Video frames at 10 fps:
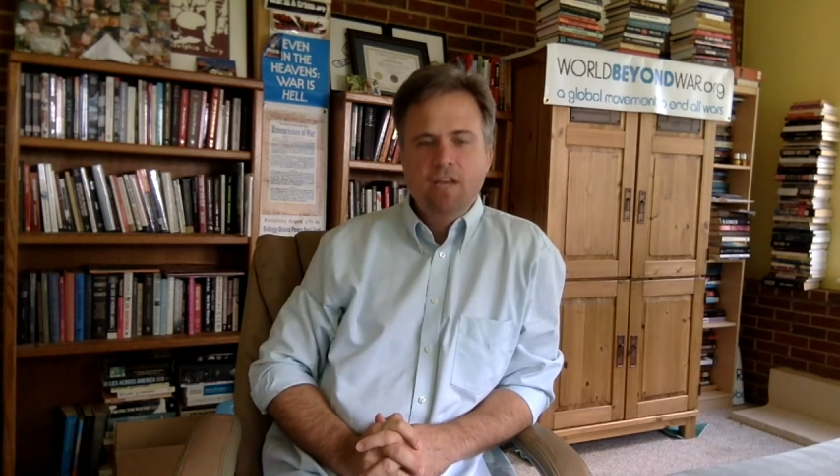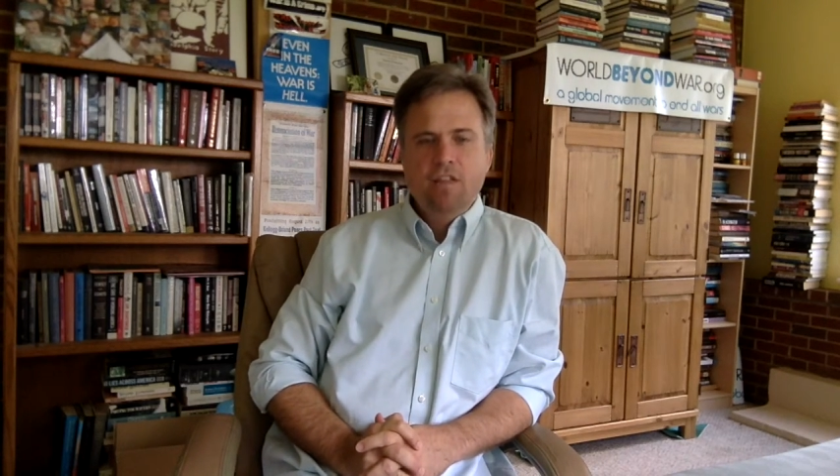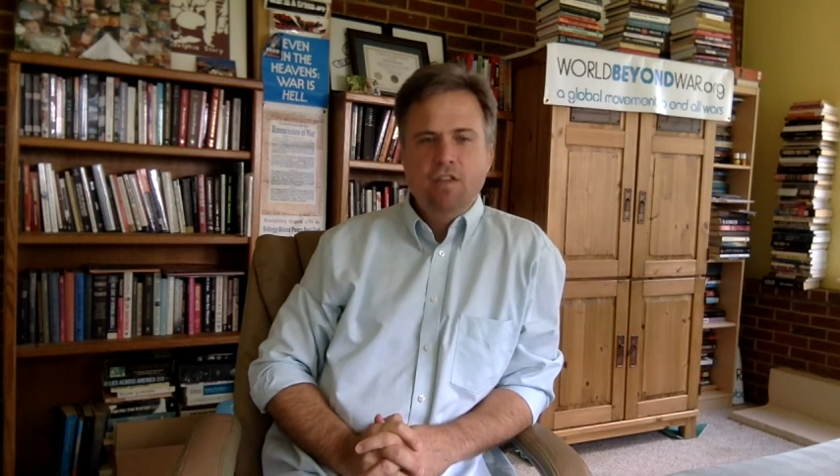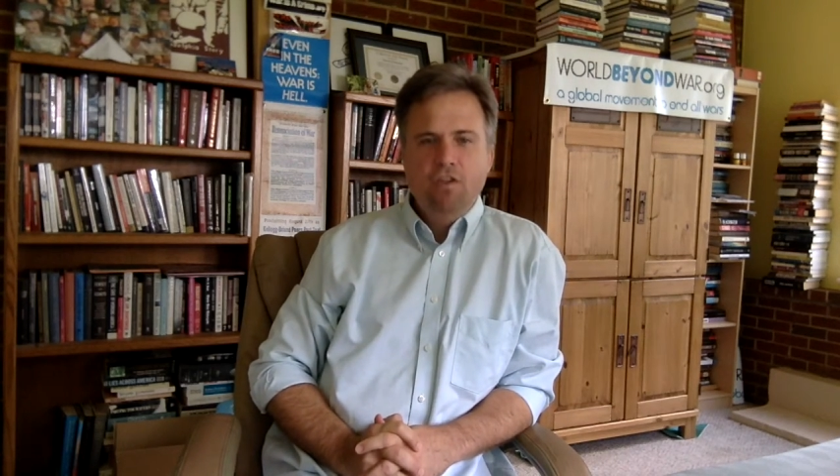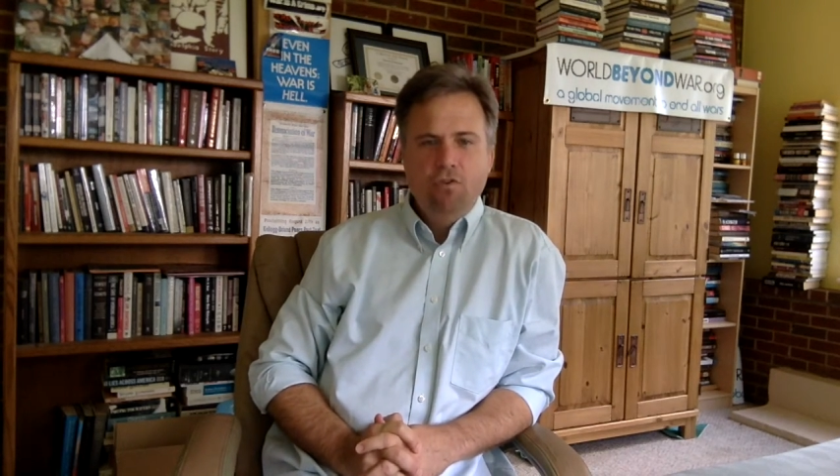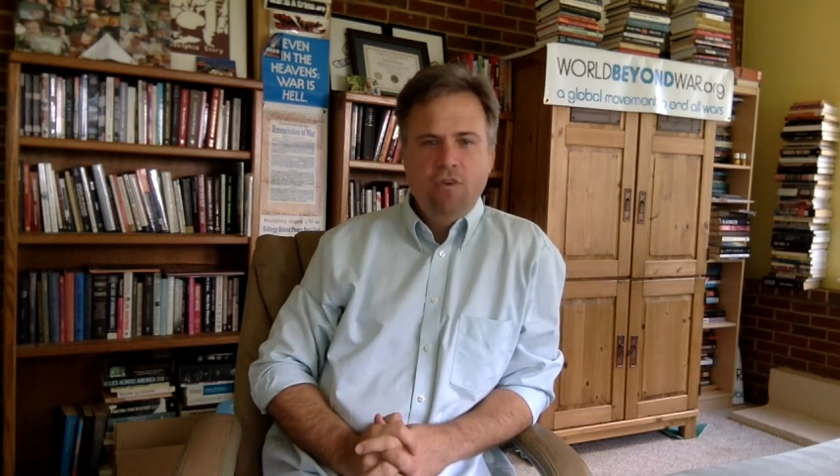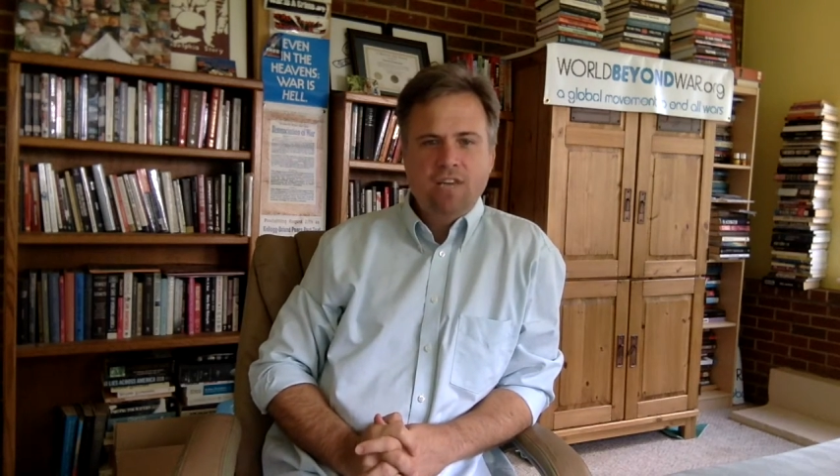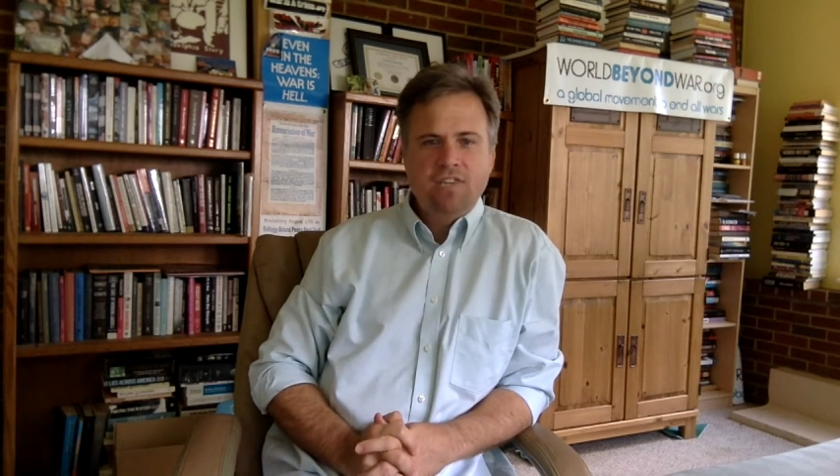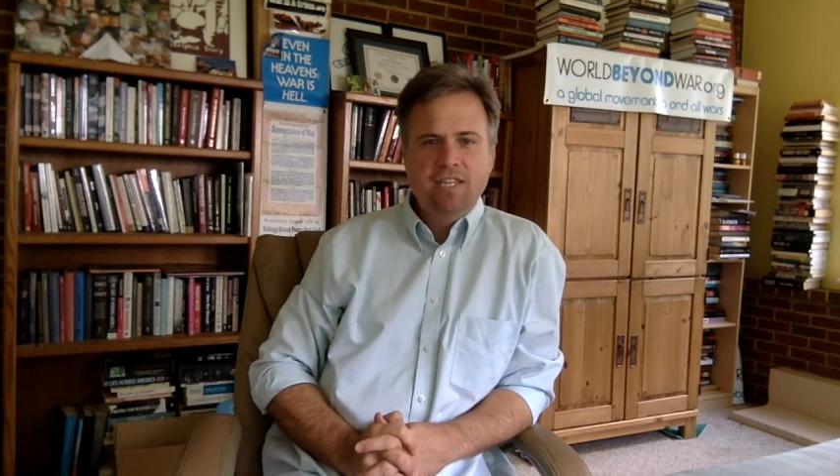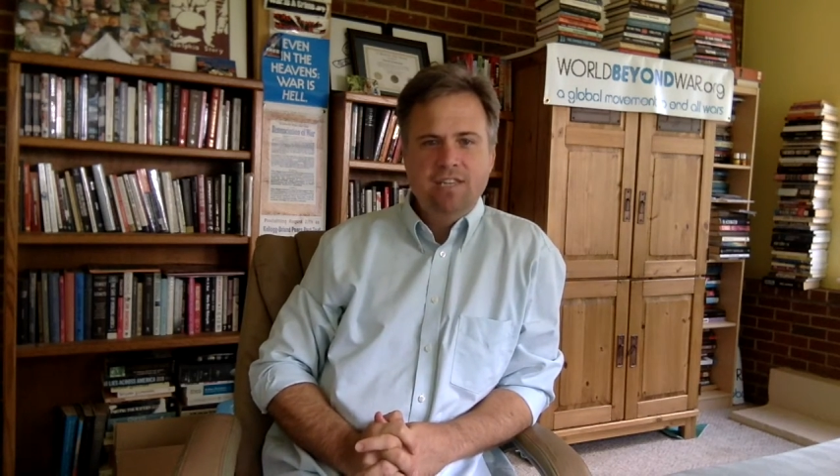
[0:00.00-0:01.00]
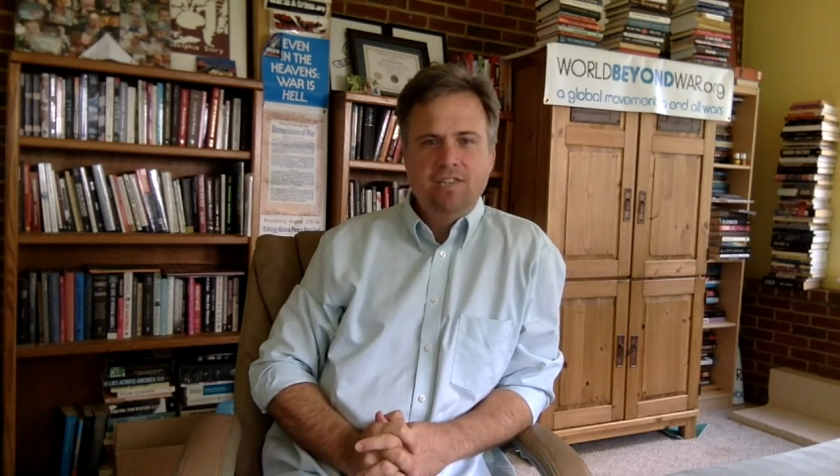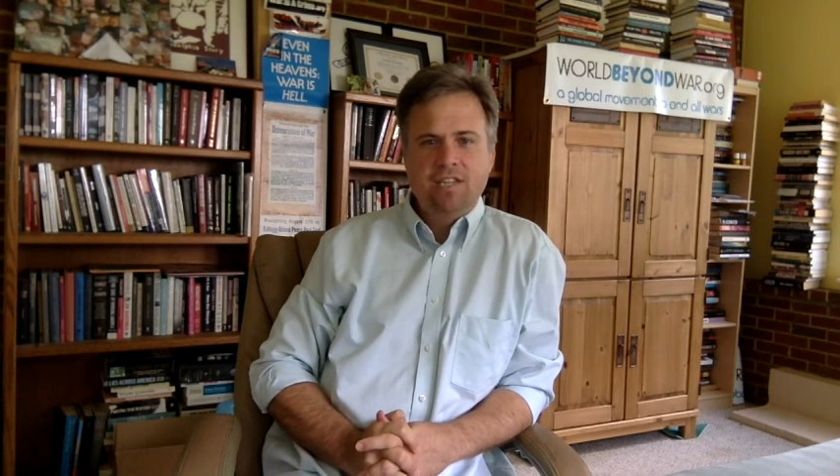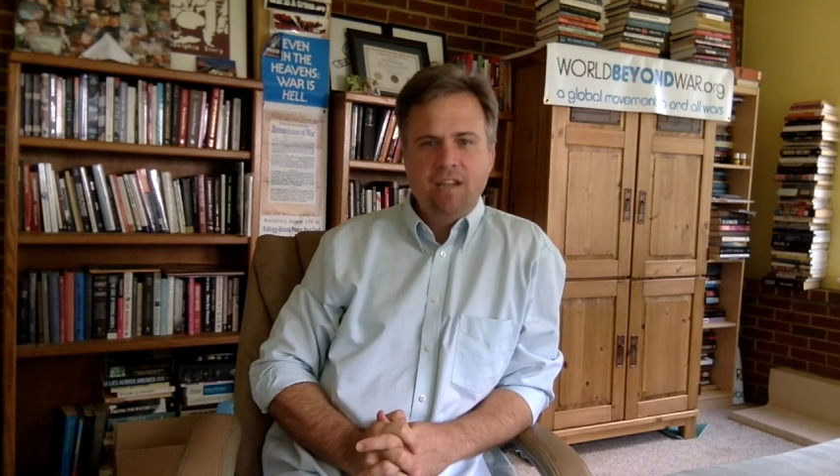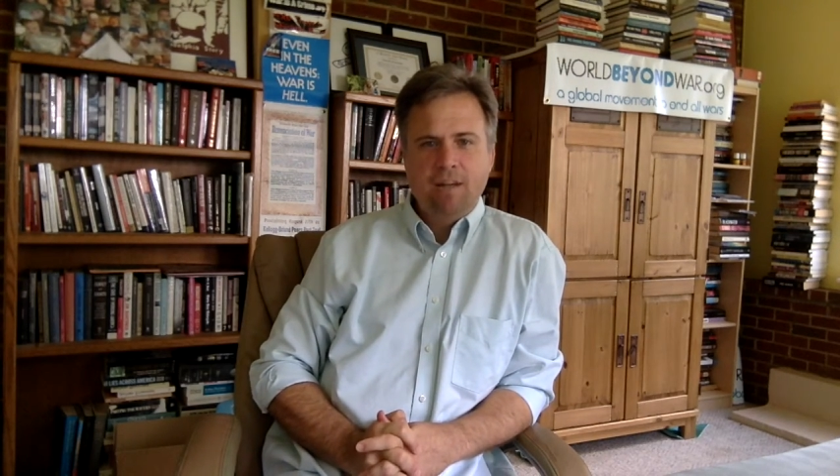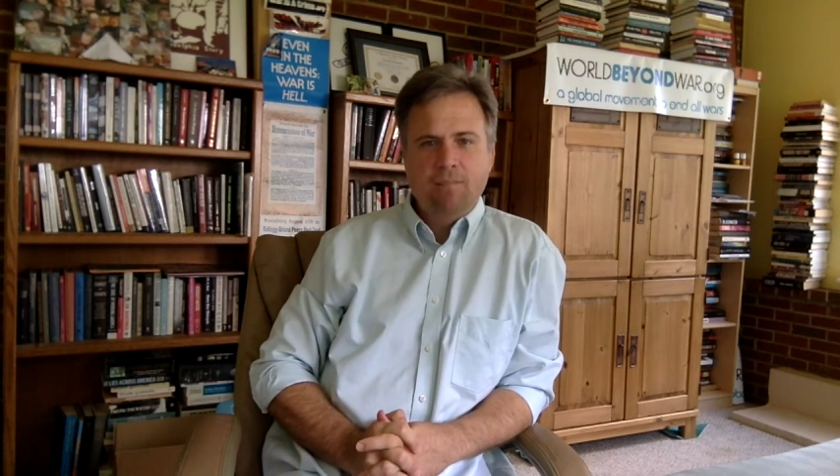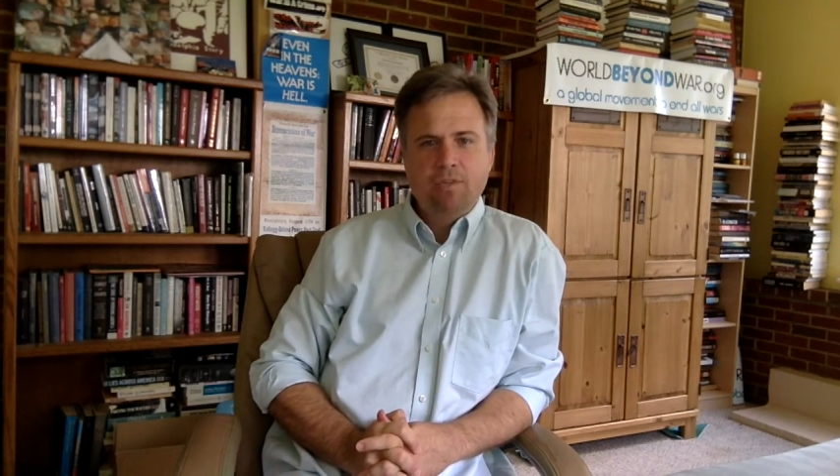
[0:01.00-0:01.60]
The US is the top